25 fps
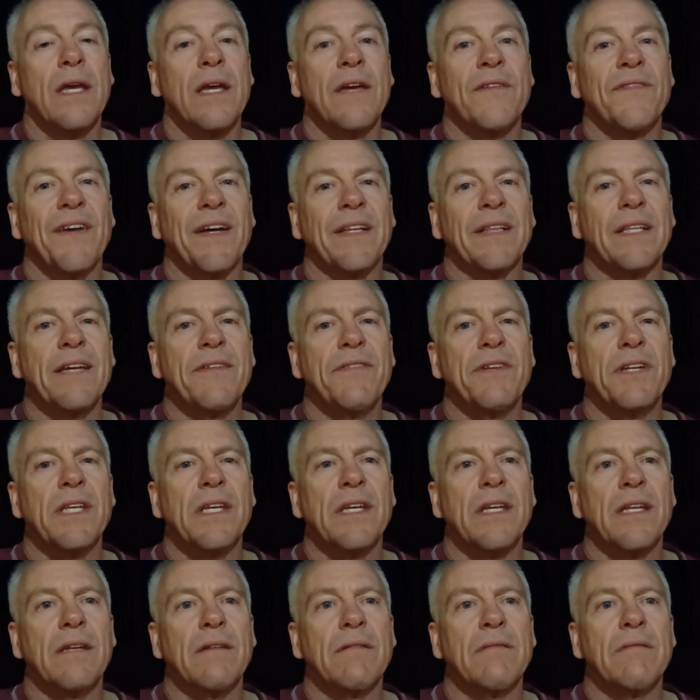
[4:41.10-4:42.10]
If I leave it
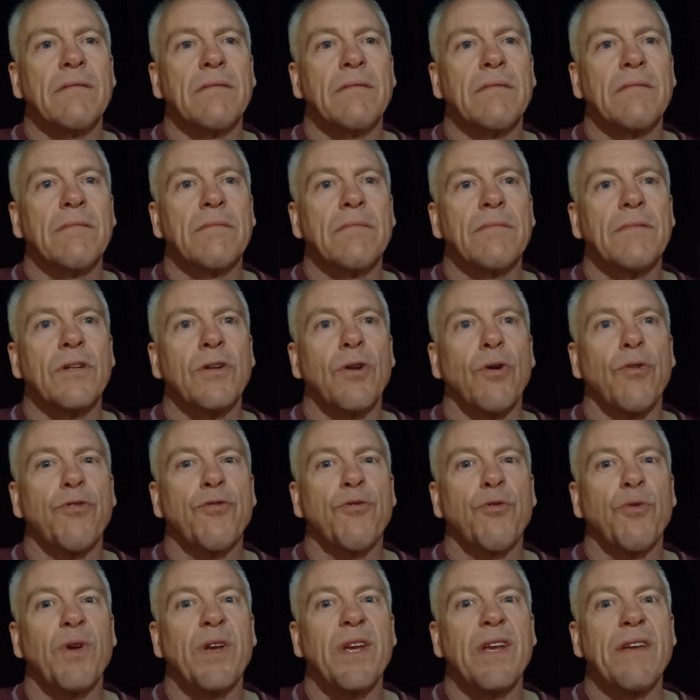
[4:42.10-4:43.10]
in,
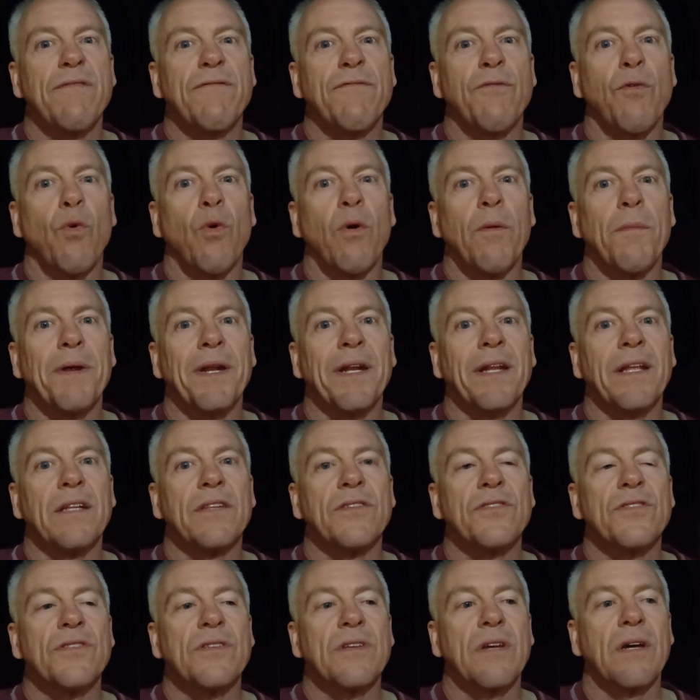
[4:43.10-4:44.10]
3-4
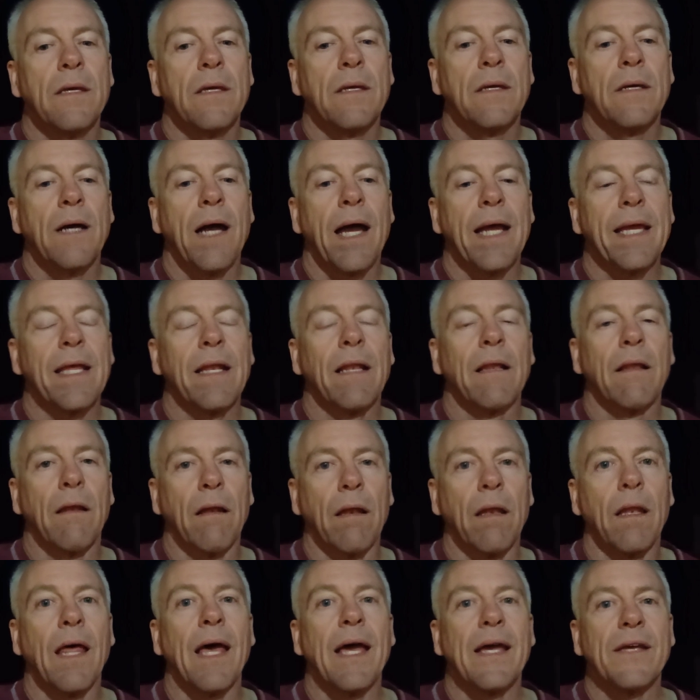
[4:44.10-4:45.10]
minutes, I get a
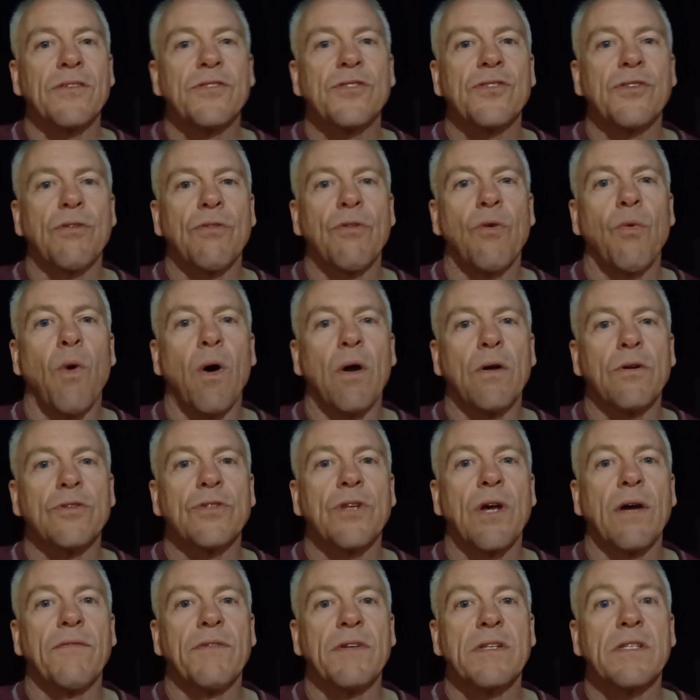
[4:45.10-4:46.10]
little less. So the water
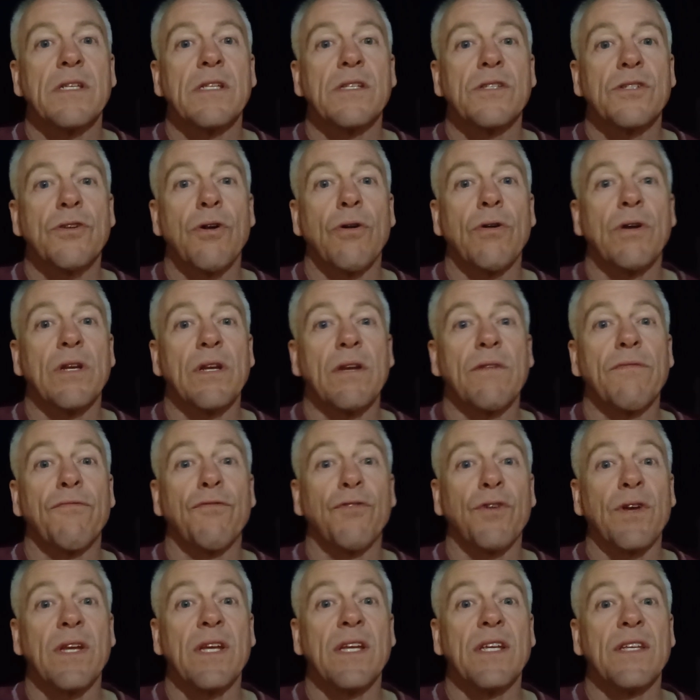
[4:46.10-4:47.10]
is obviously starting to
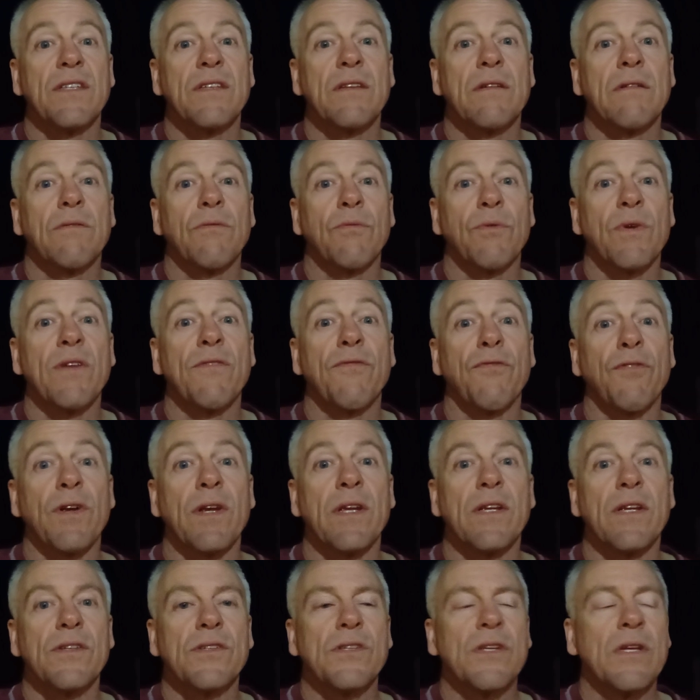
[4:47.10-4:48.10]

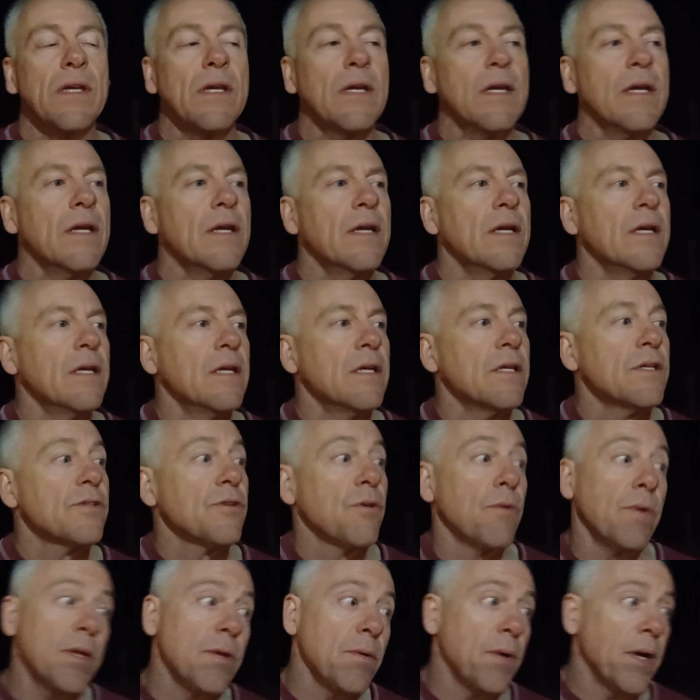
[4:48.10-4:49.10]
refreeze.
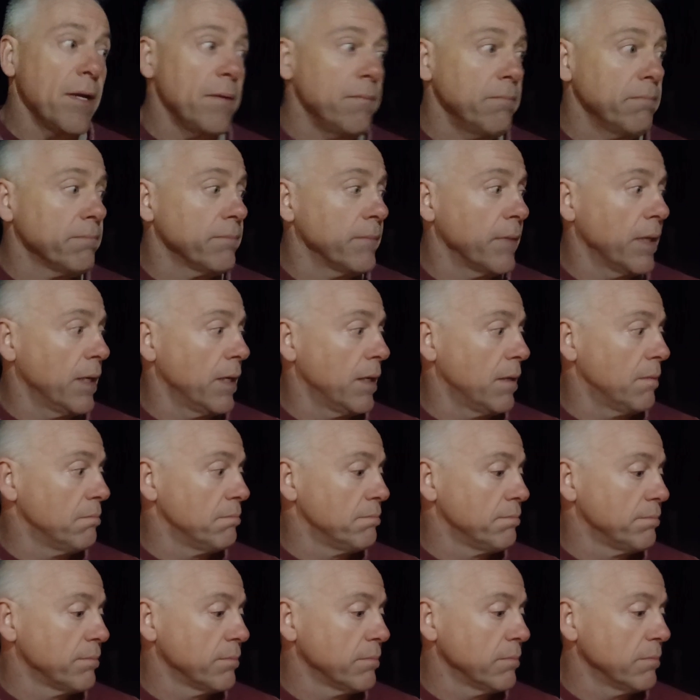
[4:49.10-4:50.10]
So anyway,
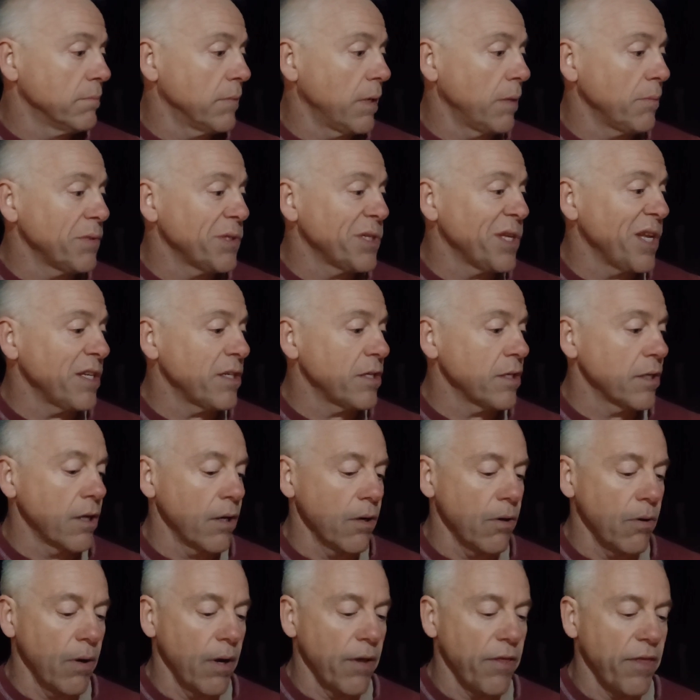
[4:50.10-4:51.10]
I'm set to
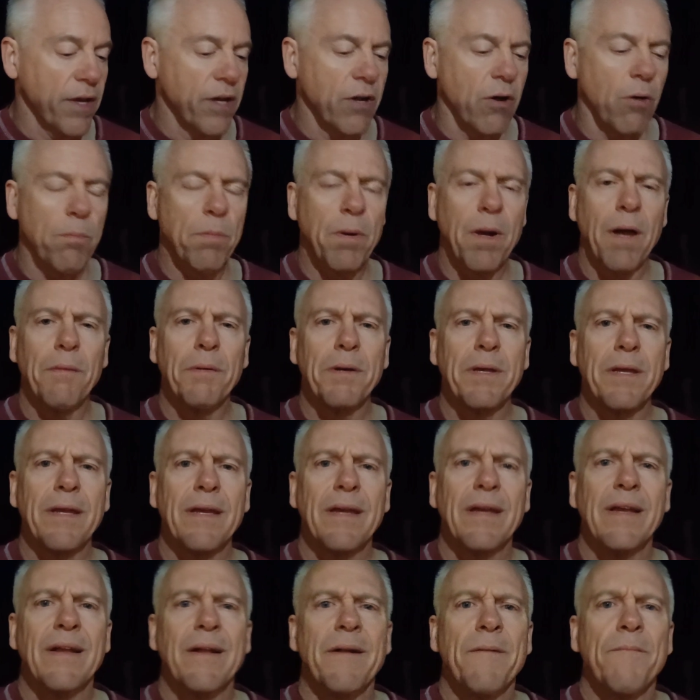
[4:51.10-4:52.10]
go. I think
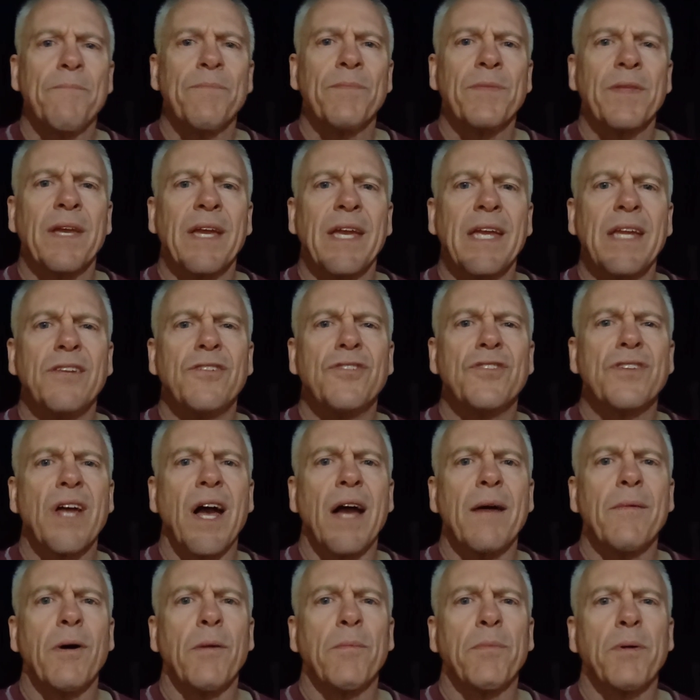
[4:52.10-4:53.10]
each
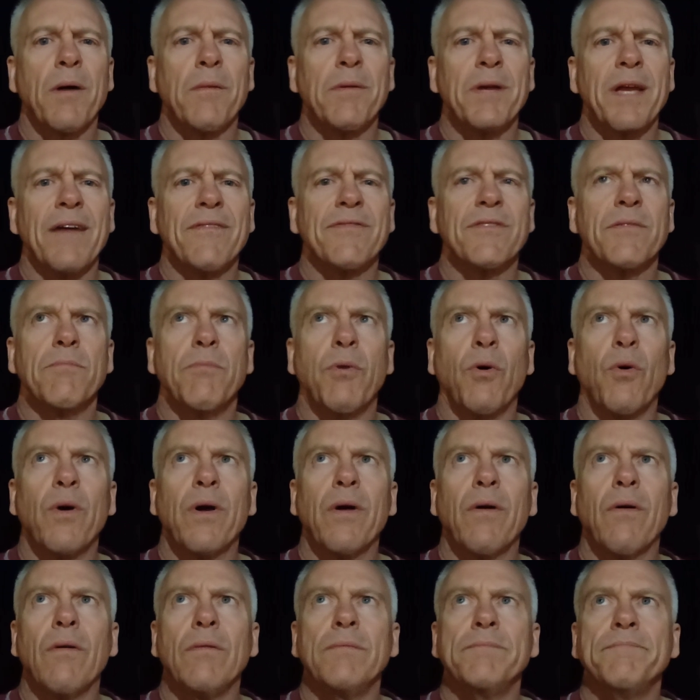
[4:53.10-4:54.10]
time I'll probably have to
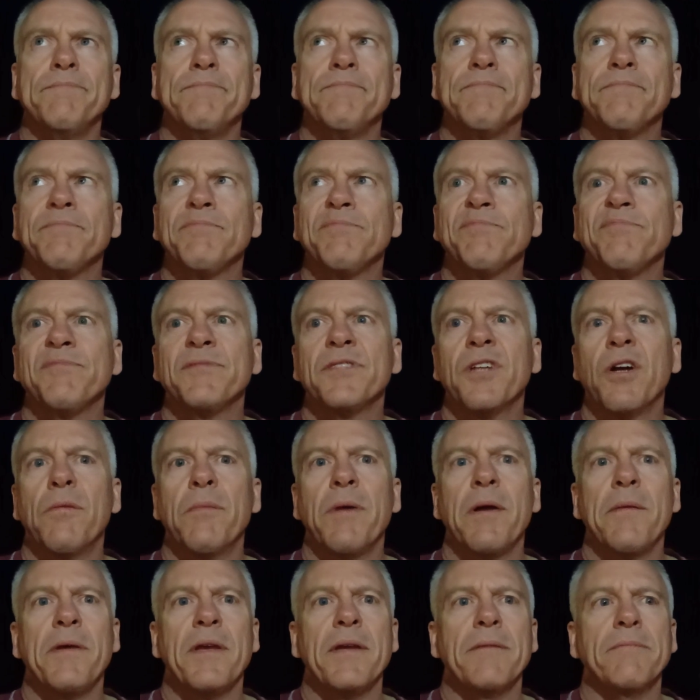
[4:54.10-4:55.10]
boil,
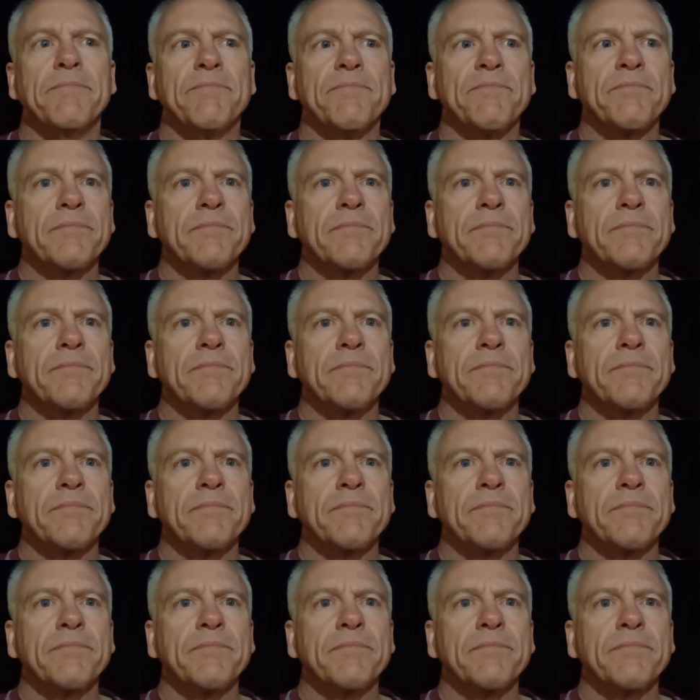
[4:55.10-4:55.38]
maybe